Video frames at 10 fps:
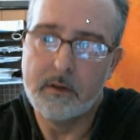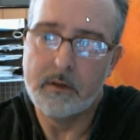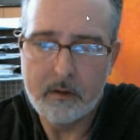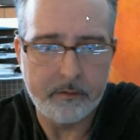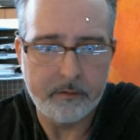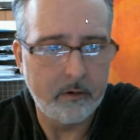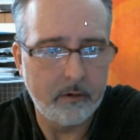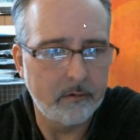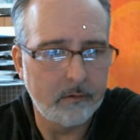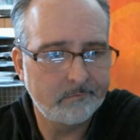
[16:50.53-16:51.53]
The
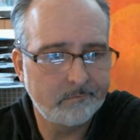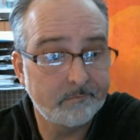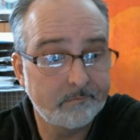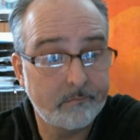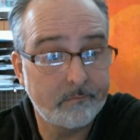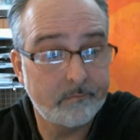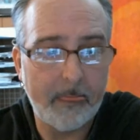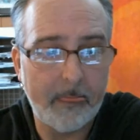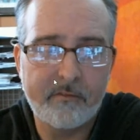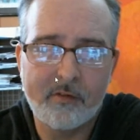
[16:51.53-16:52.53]
Crow
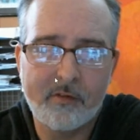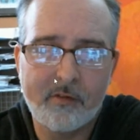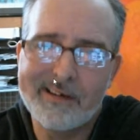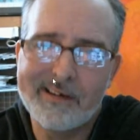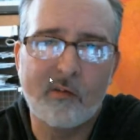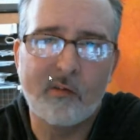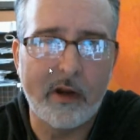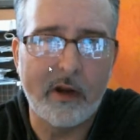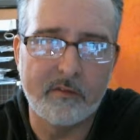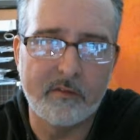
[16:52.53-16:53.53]
which I like
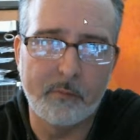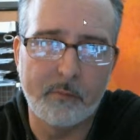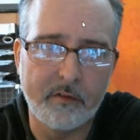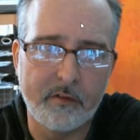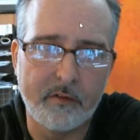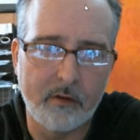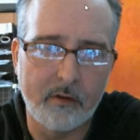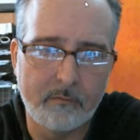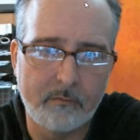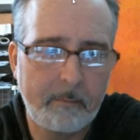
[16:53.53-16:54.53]
Ravens better than Crow.